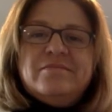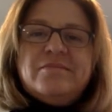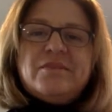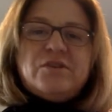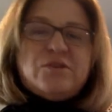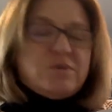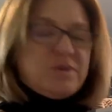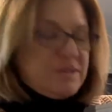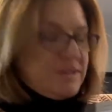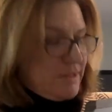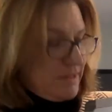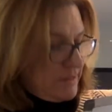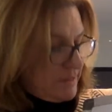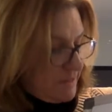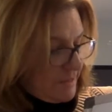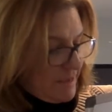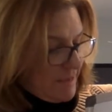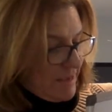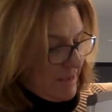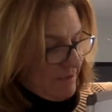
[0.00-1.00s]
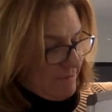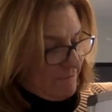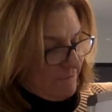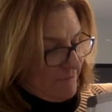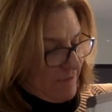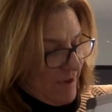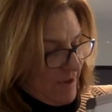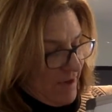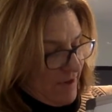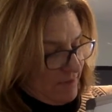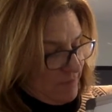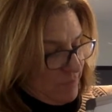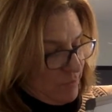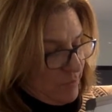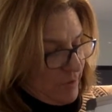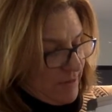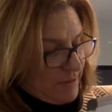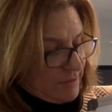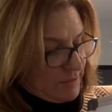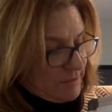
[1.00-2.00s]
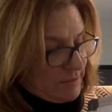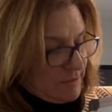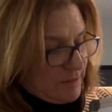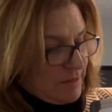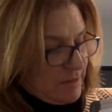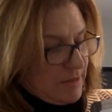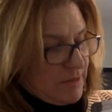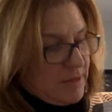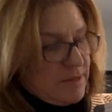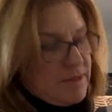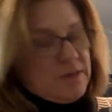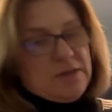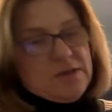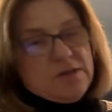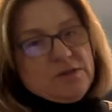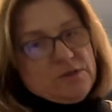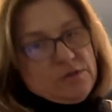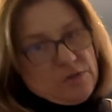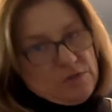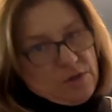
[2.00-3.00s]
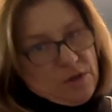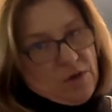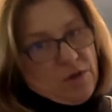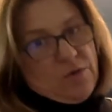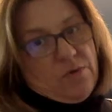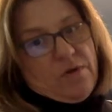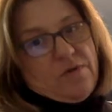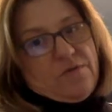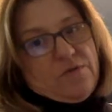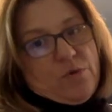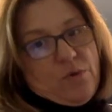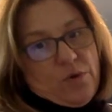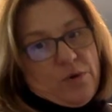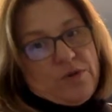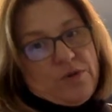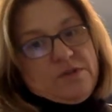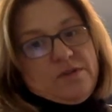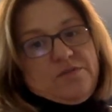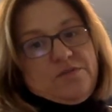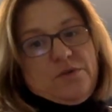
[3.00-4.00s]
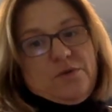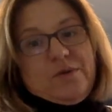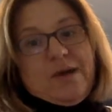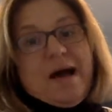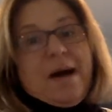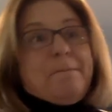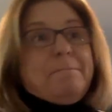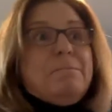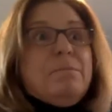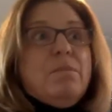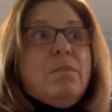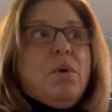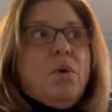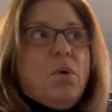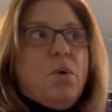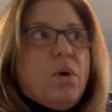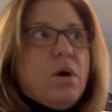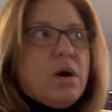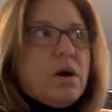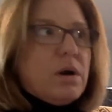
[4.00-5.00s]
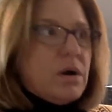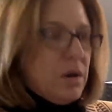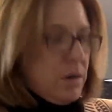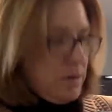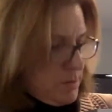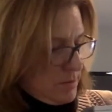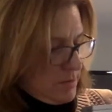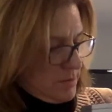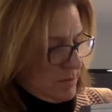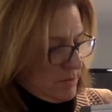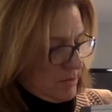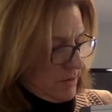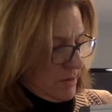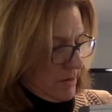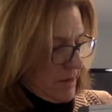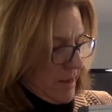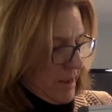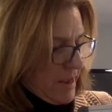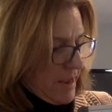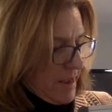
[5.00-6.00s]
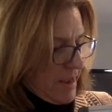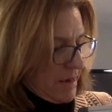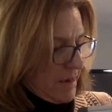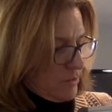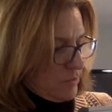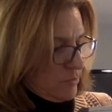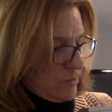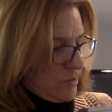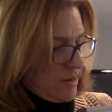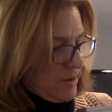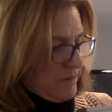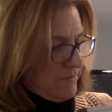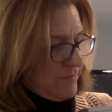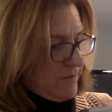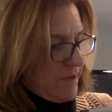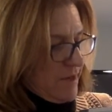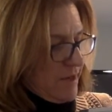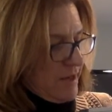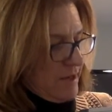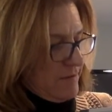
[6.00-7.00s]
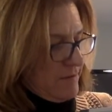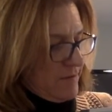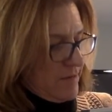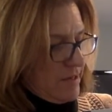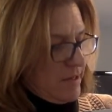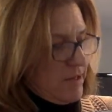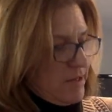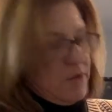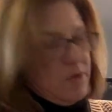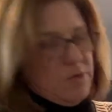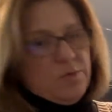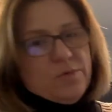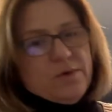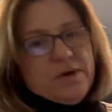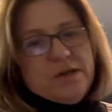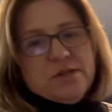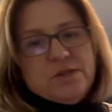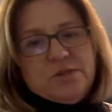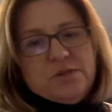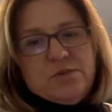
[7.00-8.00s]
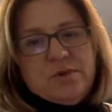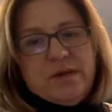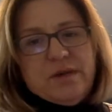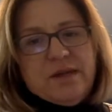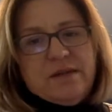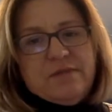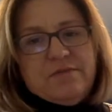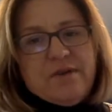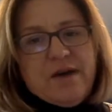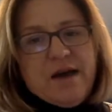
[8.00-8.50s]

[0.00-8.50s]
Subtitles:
So it says they get 5 points. So, of course, if you got more, you're going to add 20 and 5. What is 20 and 5?